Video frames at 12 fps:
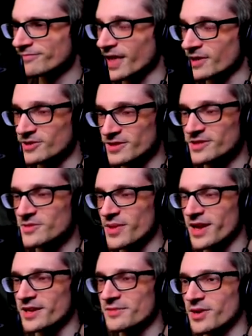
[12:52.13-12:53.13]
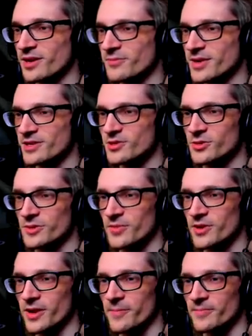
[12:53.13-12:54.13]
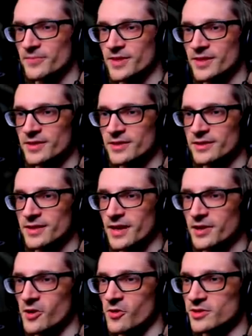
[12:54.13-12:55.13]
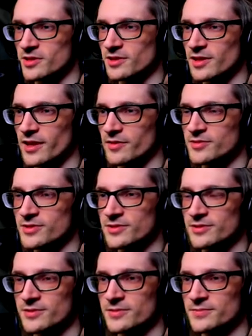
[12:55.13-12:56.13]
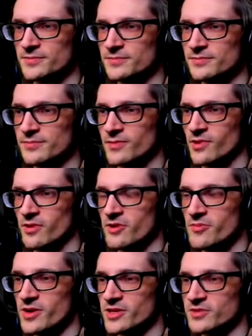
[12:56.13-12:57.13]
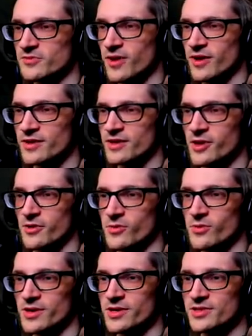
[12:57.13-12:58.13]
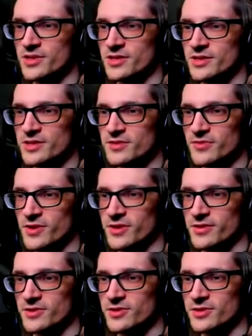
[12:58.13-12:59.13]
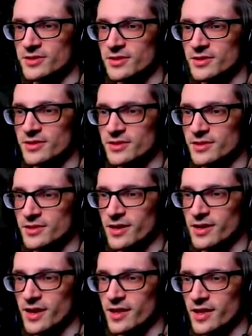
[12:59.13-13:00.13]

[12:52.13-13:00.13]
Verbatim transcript: that, it's a pain, but we can do it. Okay. I go to the left. We must find out what is in these vents. I